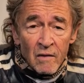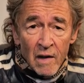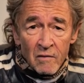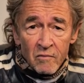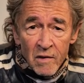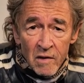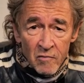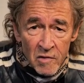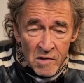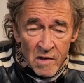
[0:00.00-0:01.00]
that we
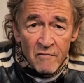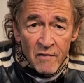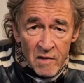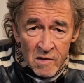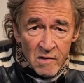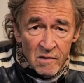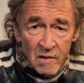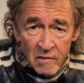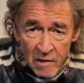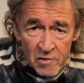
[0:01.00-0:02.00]
received this
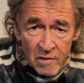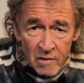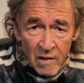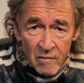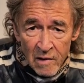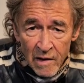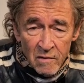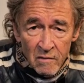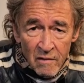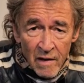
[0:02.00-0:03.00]
attention. I would
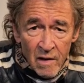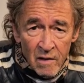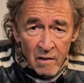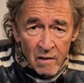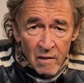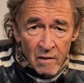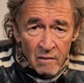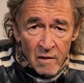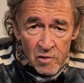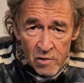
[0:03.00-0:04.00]
like to thank the